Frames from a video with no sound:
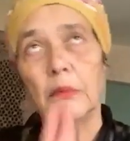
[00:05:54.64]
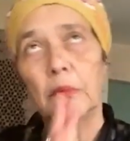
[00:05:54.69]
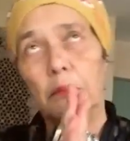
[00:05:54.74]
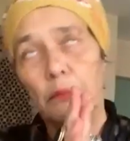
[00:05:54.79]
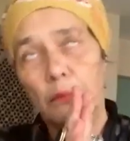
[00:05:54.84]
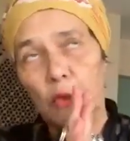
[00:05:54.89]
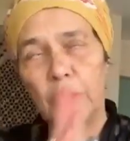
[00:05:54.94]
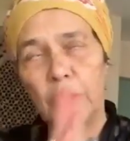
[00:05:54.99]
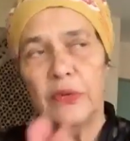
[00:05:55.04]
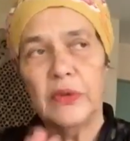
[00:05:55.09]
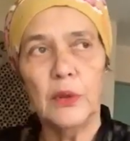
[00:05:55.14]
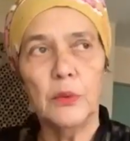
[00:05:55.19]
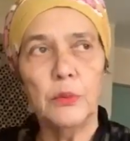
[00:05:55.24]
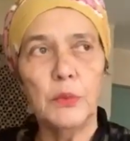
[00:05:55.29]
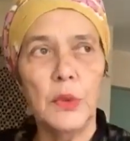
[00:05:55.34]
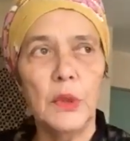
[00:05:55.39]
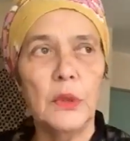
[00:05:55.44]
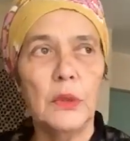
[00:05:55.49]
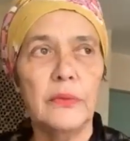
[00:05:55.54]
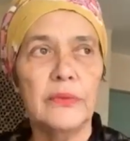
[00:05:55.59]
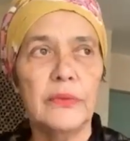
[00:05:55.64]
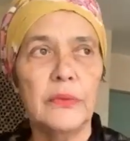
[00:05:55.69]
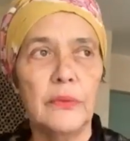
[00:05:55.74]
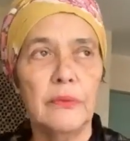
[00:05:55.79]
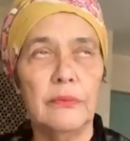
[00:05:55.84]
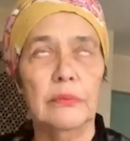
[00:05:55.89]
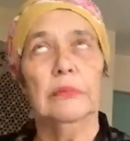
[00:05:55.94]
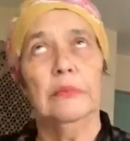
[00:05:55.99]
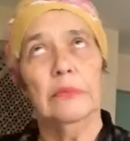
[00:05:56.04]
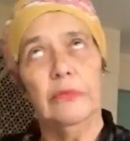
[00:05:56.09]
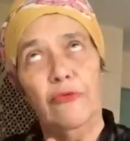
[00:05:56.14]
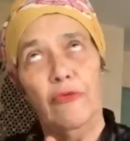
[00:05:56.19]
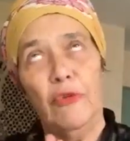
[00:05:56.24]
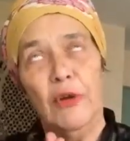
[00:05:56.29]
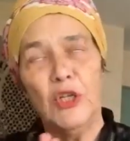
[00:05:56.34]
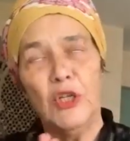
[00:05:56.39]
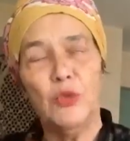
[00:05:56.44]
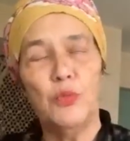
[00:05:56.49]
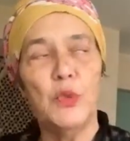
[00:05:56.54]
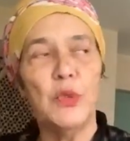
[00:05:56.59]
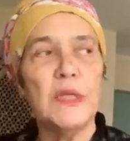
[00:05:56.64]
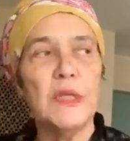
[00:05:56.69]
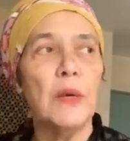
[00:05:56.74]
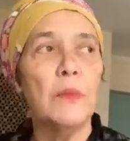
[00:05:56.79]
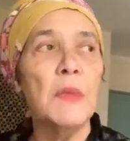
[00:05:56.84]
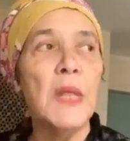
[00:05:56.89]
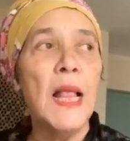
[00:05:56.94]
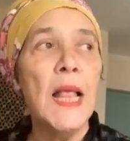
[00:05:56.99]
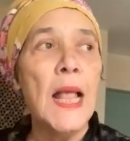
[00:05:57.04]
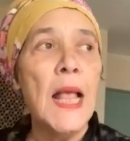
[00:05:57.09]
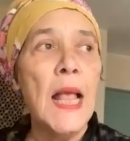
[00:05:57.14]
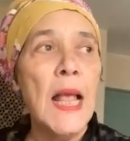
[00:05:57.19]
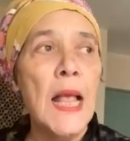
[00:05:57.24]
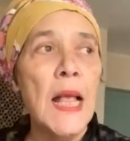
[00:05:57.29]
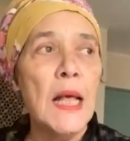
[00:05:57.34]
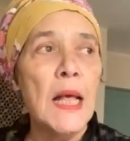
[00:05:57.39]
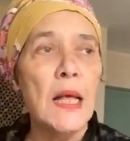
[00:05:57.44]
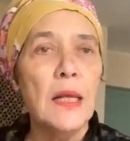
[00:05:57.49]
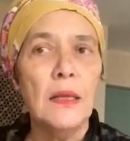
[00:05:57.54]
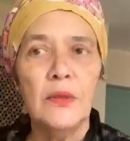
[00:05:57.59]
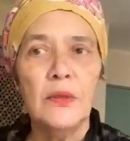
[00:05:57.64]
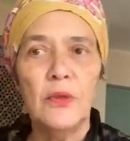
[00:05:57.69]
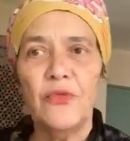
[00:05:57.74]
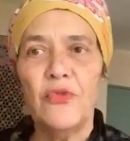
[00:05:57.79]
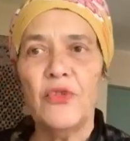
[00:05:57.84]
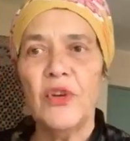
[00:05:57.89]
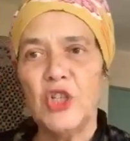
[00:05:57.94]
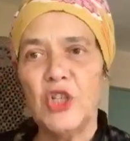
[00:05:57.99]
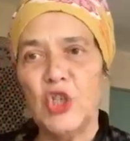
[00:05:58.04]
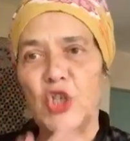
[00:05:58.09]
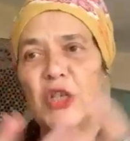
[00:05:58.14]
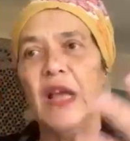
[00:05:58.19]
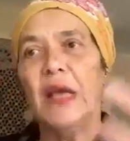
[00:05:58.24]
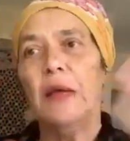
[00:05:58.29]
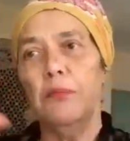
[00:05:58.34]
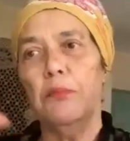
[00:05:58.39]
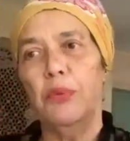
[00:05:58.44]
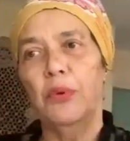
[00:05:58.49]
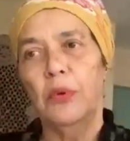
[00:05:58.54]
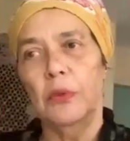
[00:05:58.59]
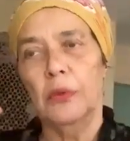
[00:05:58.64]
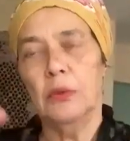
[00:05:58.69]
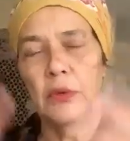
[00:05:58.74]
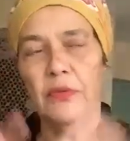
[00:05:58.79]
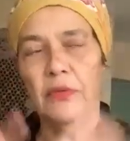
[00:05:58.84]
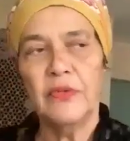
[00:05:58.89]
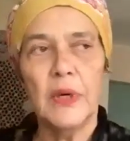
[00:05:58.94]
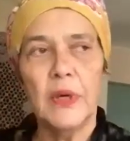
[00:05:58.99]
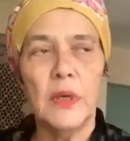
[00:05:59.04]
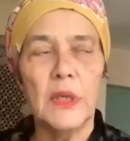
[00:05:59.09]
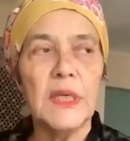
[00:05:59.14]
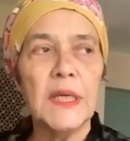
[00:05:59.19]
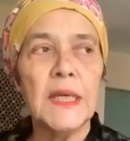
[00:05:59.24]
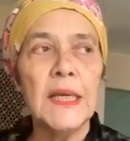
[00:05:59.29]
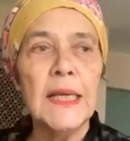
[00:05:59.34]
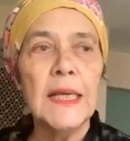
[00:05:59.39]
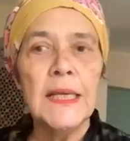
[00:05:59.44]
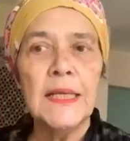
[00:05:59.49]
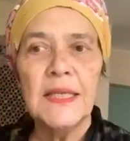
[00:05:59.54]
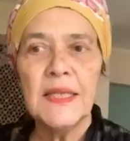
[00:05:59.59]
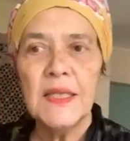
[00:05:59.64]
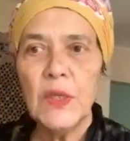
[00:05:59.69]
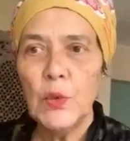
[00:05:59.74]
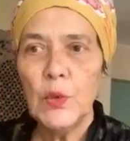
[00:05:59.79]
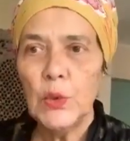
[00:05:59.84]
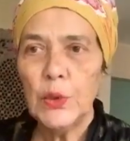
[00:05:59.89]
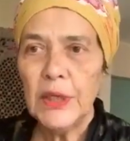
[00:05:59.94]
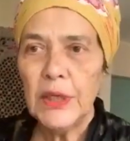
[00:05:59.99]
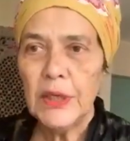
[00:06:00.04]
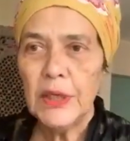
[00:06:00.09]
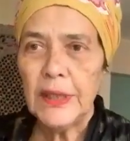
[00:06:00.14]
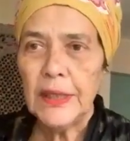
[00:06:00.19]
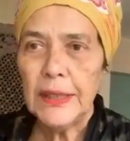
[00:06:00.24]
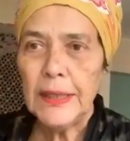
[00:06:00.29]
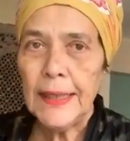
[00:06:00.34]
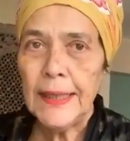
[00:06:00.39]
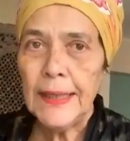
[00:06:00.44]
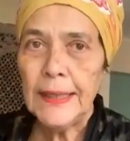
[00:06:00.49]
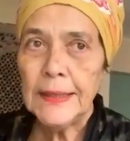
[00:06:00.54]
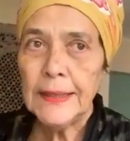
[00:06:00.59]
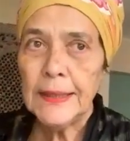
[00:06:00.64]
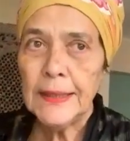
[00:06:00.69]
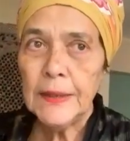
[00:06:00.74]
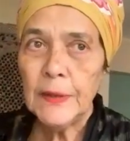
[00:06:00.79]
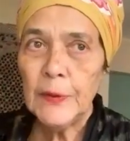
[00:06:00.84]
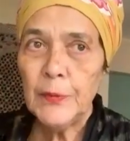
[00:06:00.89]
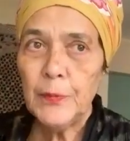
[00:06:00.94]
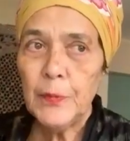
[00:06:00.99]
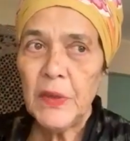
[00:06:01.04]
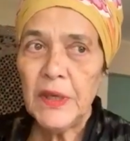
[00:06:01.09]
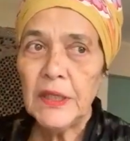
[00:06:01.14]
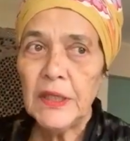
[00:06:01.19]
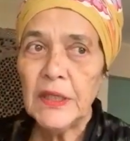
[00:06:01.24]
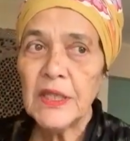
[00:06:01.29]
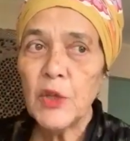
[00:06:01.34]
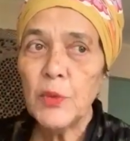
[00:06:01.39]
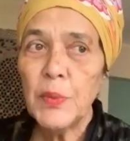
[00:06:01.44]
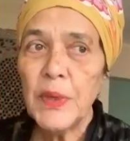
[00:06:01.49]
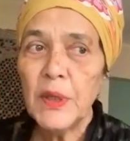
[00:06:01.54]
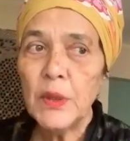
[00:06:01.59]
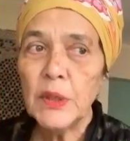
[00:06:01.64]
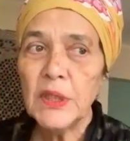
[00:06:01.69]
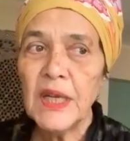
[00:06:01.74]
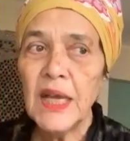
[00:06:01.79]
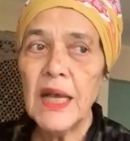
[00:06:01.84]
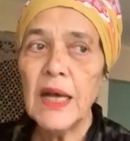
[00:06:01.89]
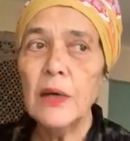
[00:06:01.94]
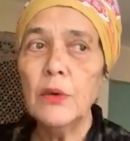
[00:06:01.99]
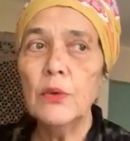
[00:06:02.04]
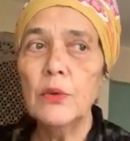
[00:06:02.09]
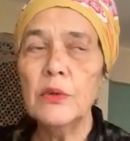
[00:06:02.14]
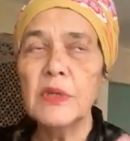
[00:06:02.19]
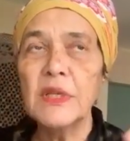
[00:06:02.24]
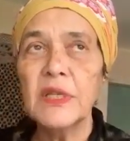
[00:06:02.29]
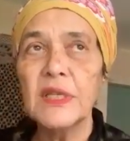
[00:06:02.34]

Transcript: museum of the French museum, the French temple of art. So, it's about how